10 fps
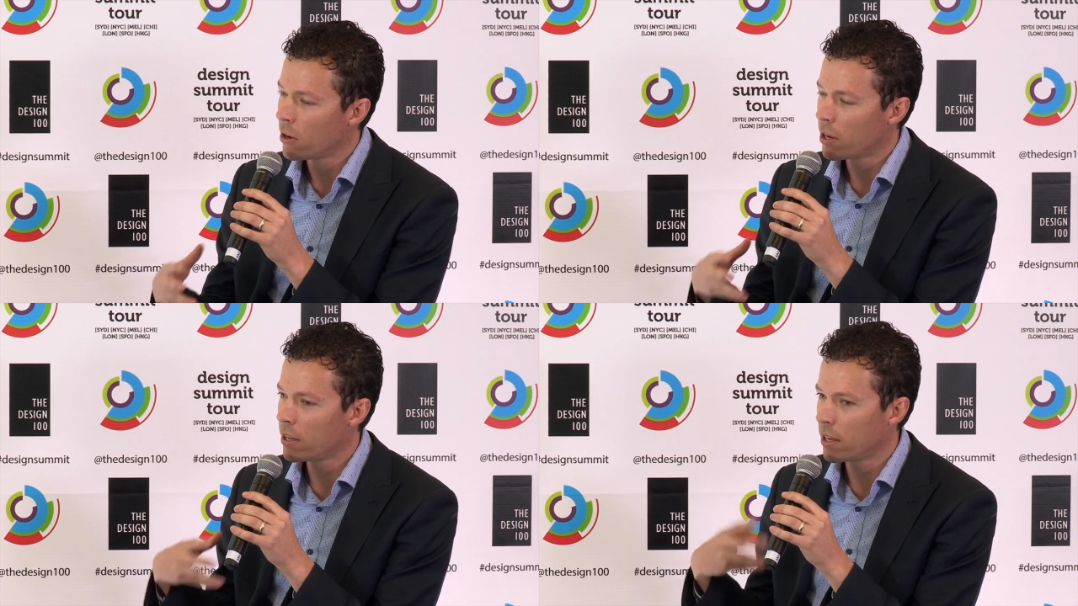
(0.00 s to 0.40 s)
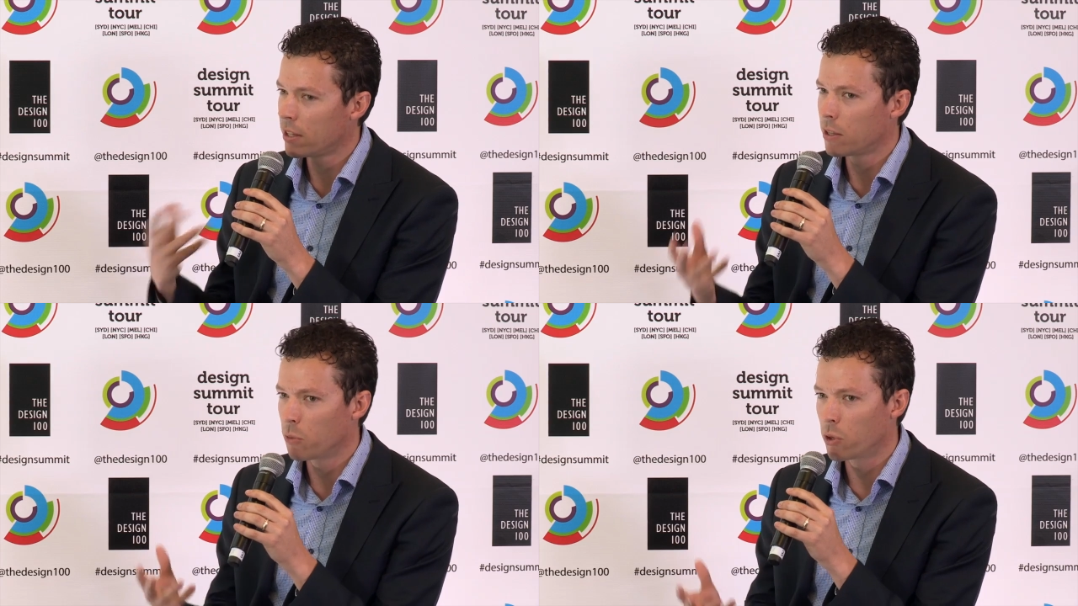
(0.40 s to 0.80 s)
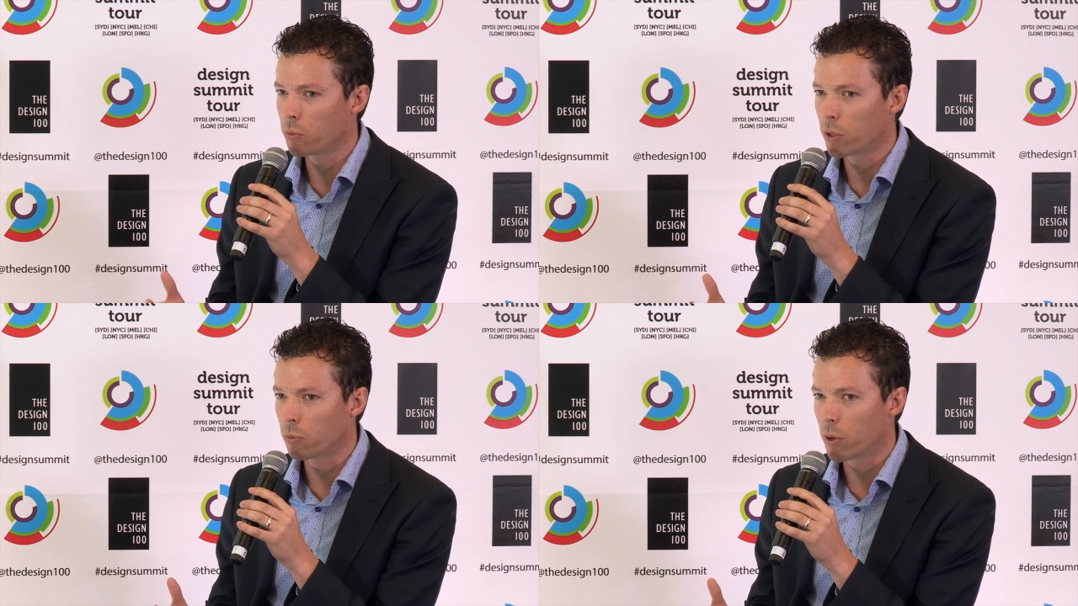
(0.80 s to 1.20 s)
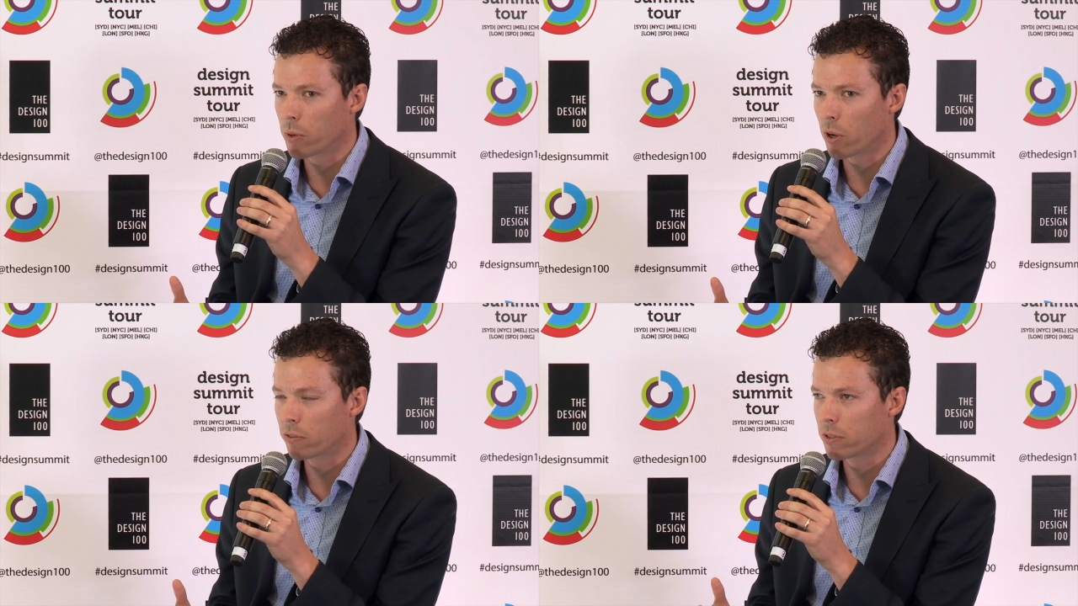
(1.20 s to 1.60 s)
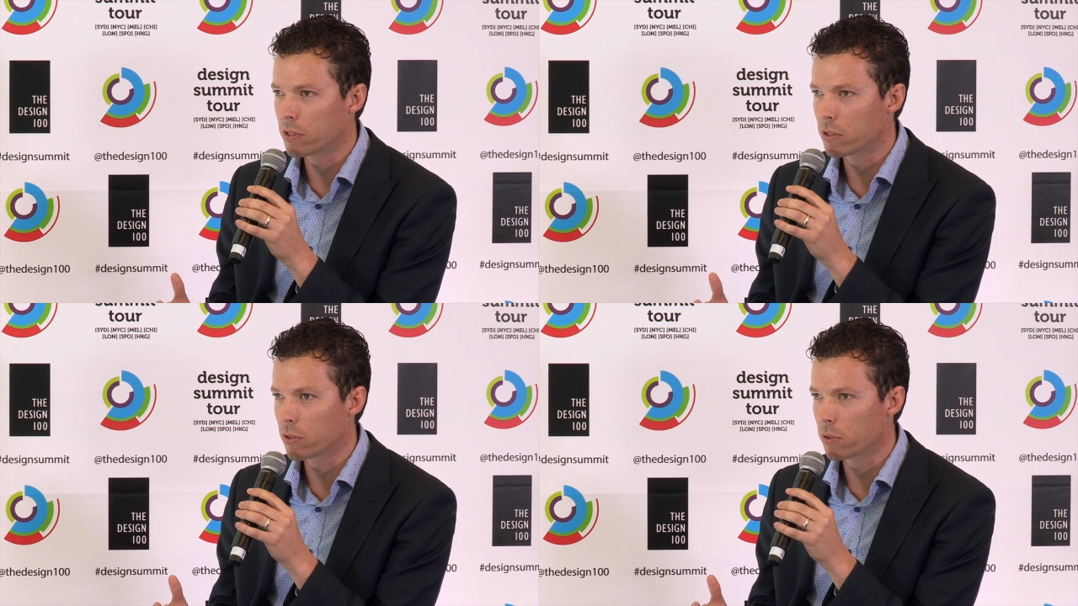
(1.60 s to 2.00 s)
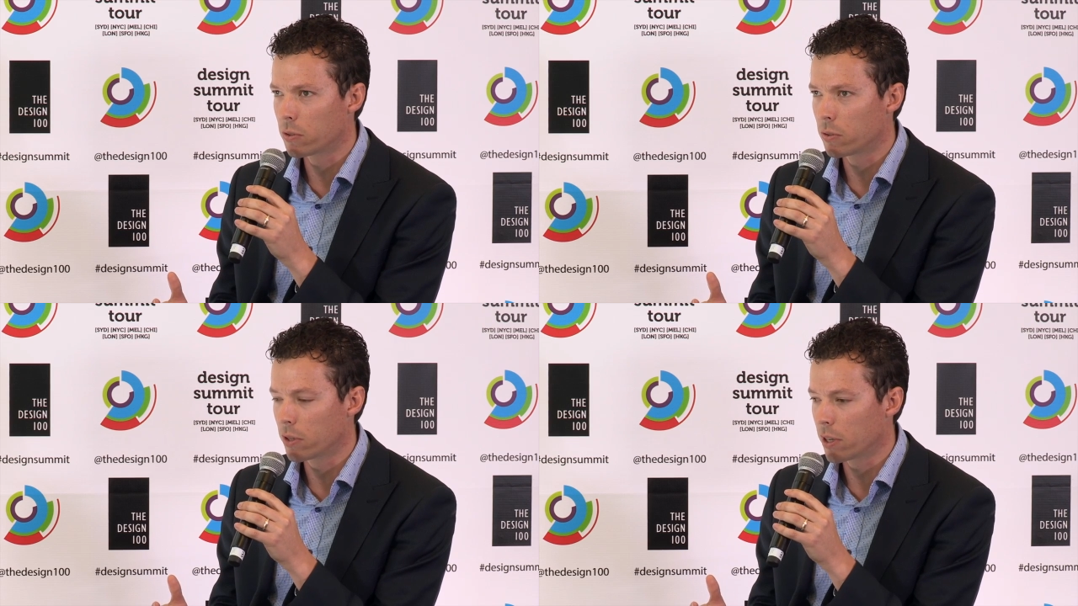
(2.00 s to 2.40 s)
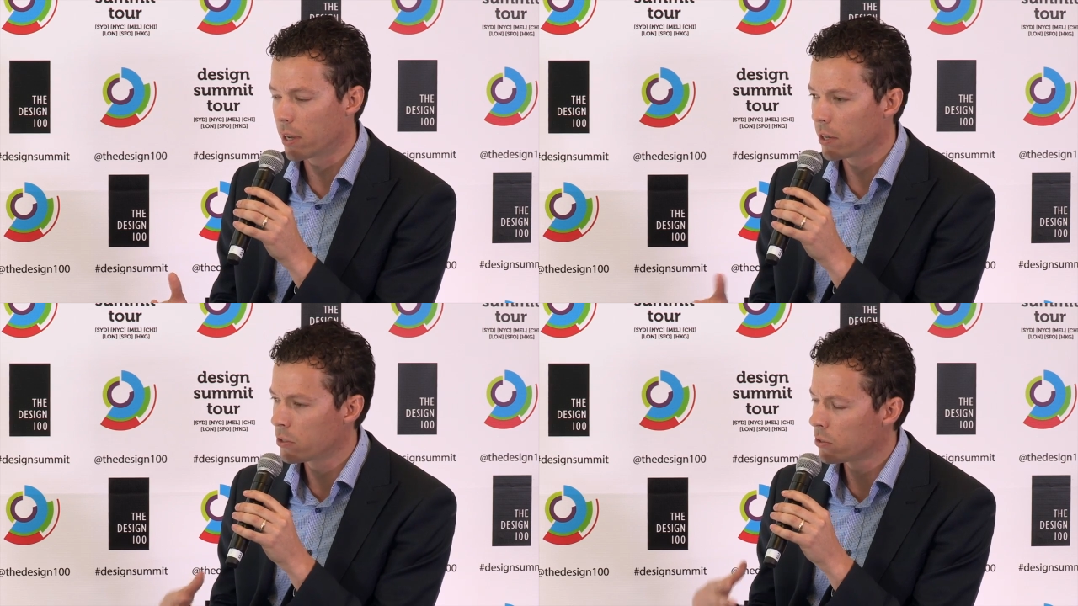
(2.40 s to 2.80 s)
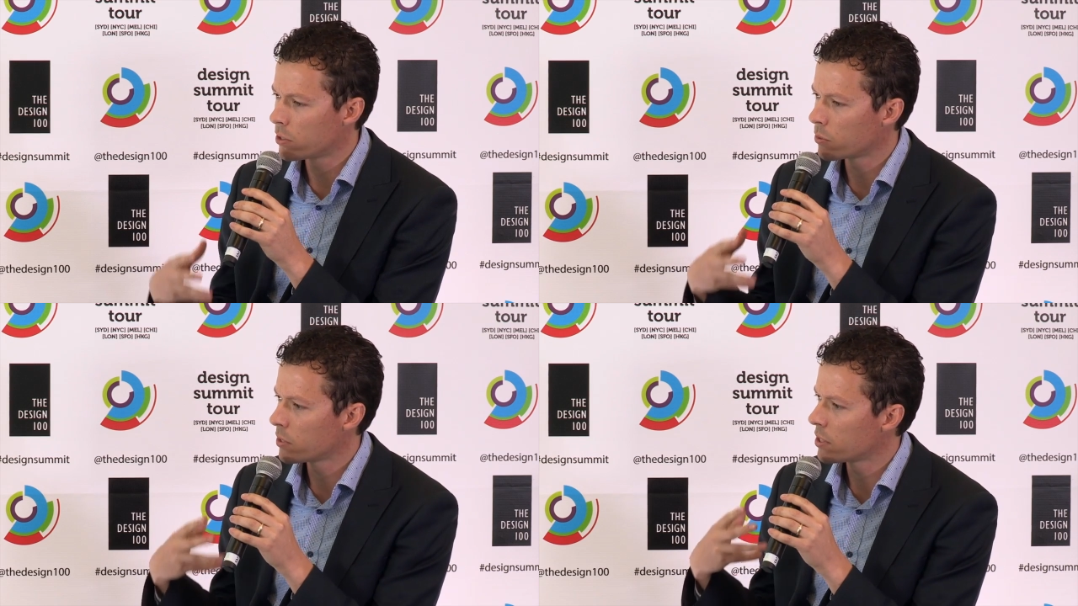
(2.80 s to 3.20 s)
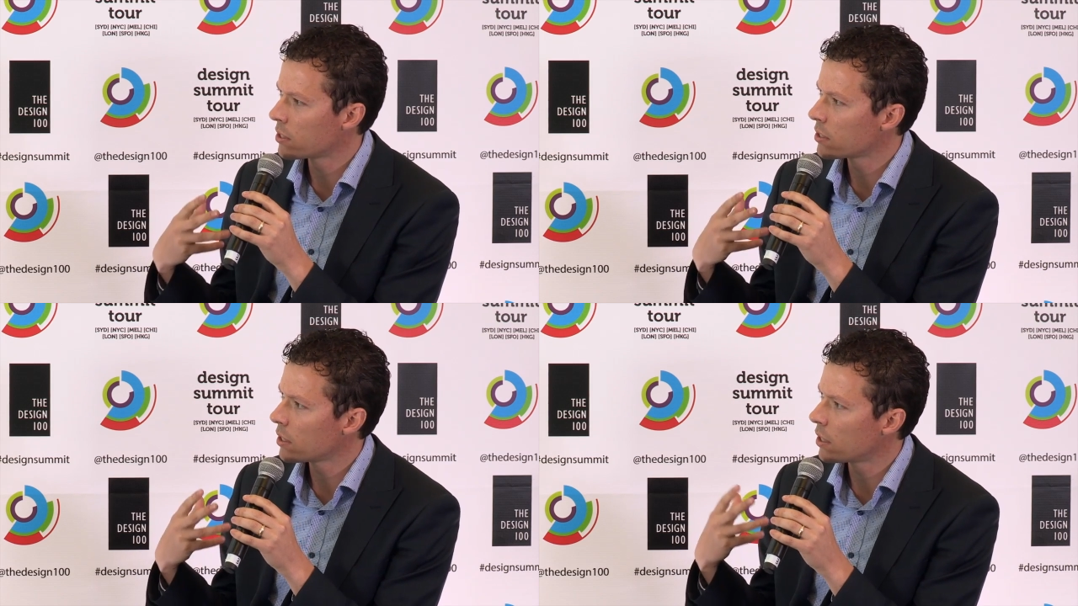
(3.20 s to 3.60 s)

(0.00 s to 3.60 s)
in the mood wheel, what we offered to end users was this